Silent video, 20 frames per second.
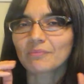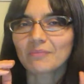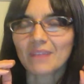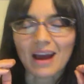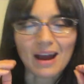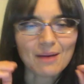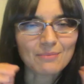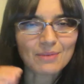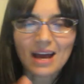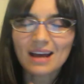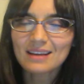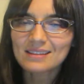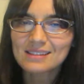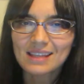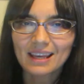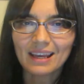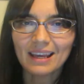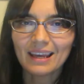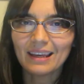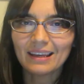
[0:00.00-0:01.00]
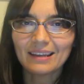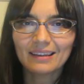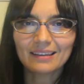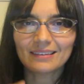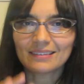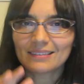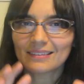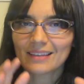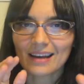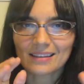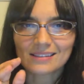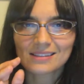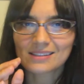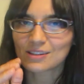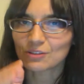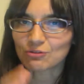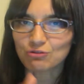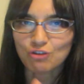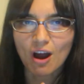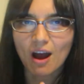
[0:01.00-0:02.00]
I'm not saying that's
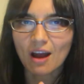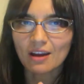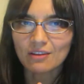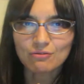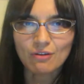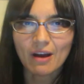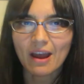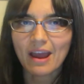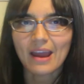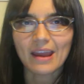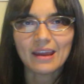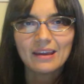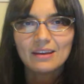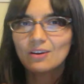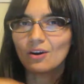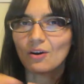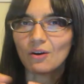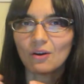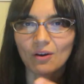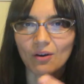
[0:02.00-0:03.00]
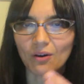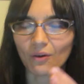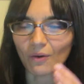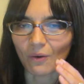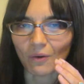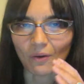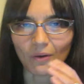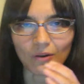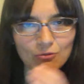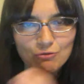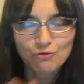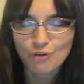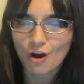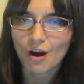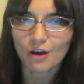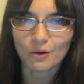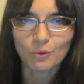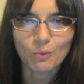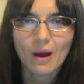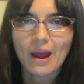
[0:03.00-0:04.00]
the right way or
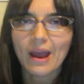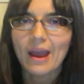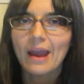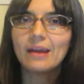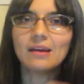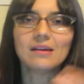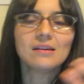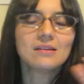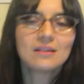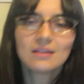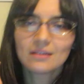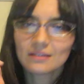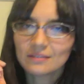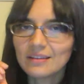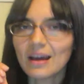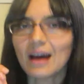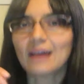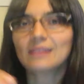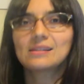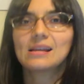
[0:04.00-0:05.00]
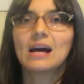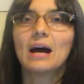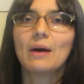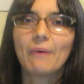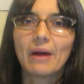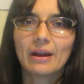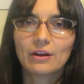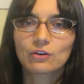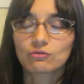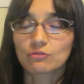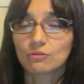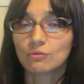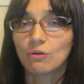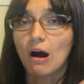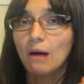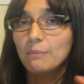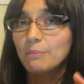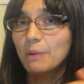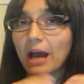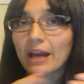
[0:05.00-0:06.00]
wrong way. That's how I grew
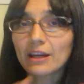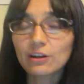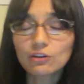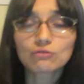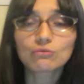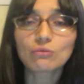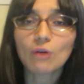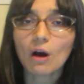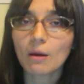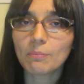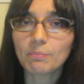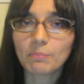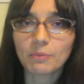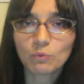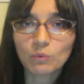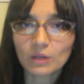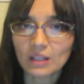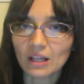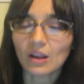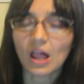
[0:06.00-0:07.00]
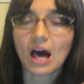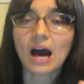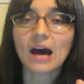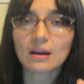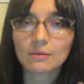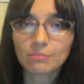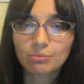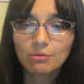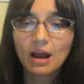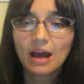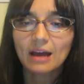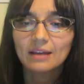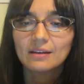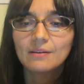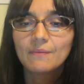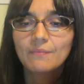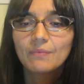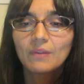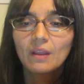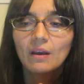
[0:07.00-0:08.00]
up. I grew up with a lot of bread.
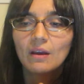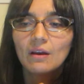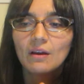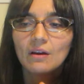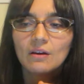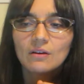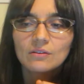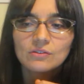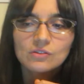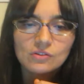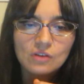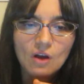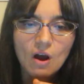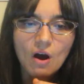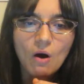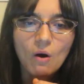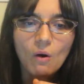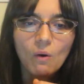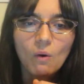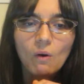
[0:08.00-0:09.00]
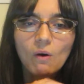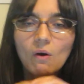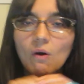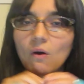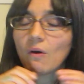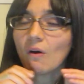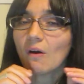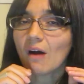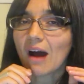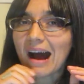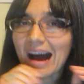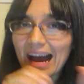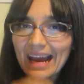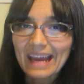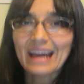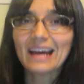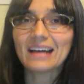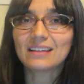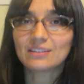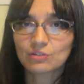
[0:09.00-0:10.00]
So I
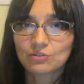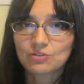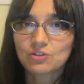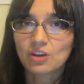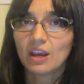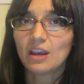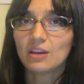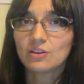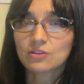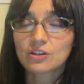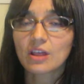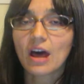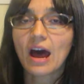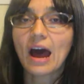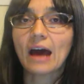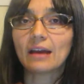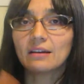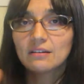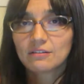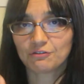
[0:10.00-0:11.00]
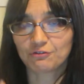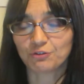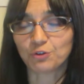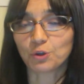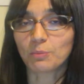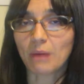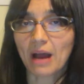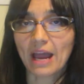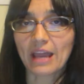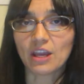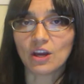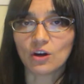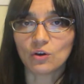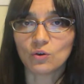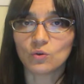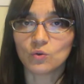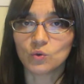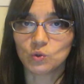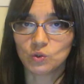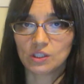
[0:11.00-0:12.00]
had to change that for my
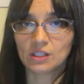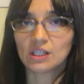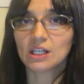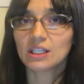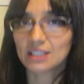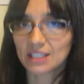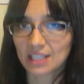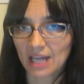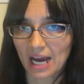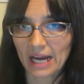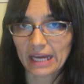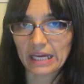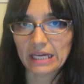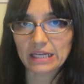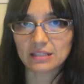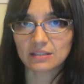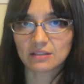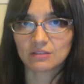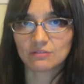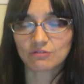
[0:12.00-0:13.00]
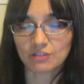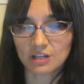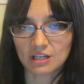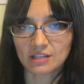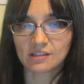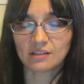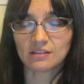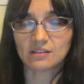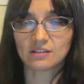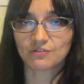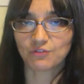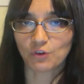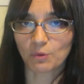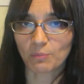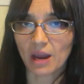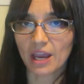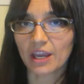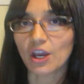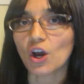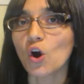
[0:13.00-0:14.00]
own diet reasons, for
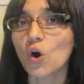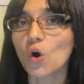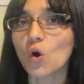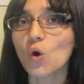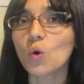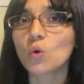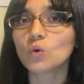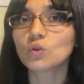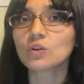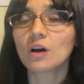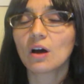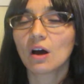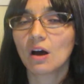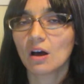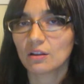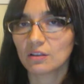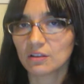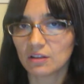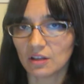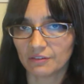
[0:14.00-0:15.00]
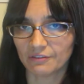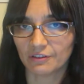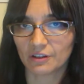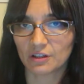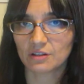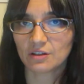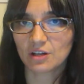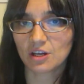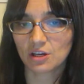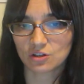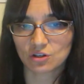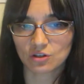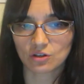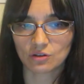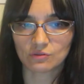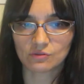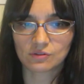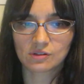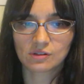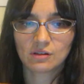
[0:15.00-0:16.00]
my own liver
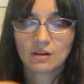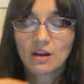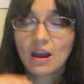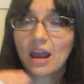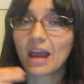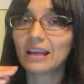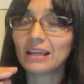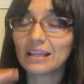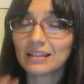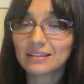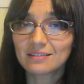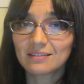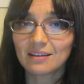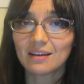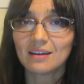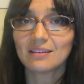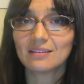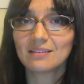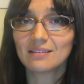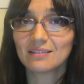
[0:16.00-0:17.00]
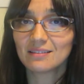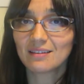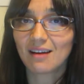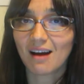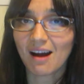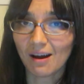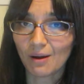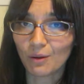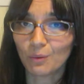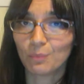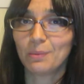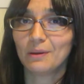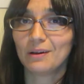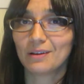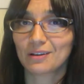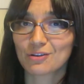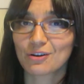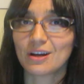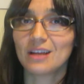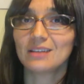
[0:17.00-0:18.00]
issues. And it did help a
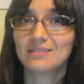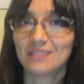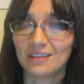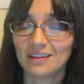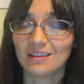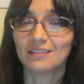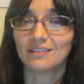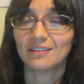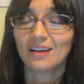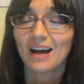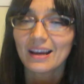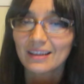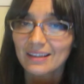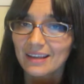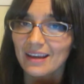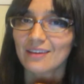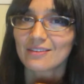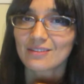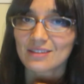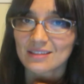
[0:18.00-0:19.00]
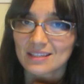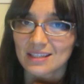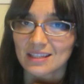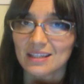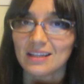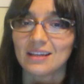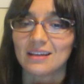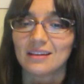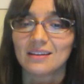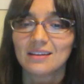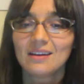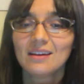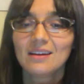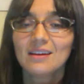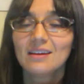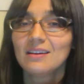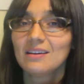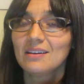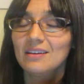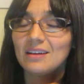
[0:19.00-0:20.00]
great deal, I guarantee.
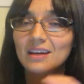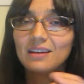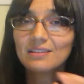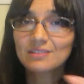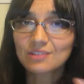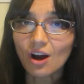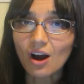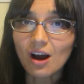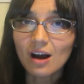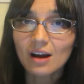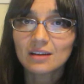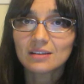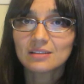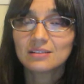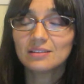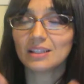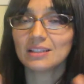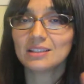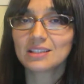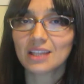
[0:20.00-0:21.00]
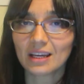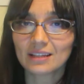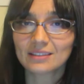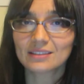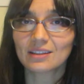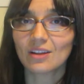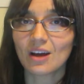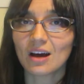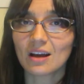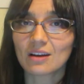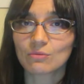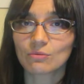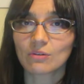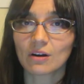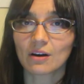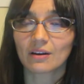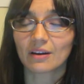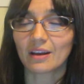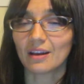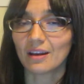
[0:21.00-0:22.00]
It's hard. It takes a lot of
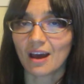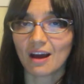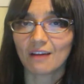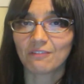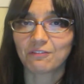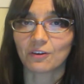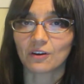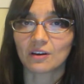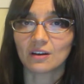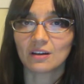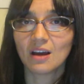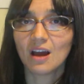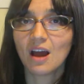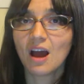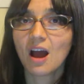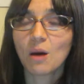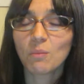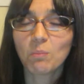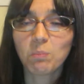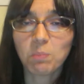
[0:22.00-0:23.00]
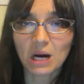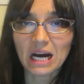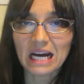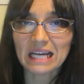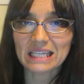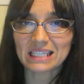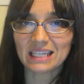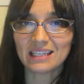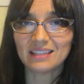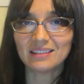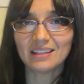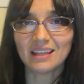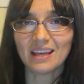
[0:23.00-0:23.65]
work and effort. But in the